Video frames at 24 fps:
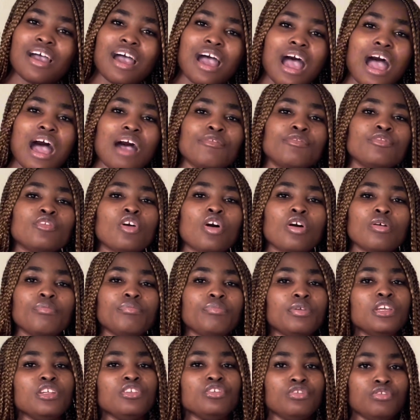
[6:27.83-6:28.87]
have not
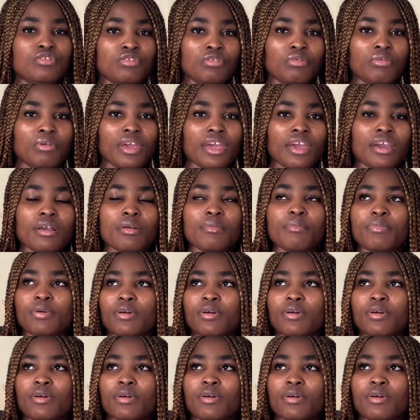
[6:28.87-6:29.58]
been doing,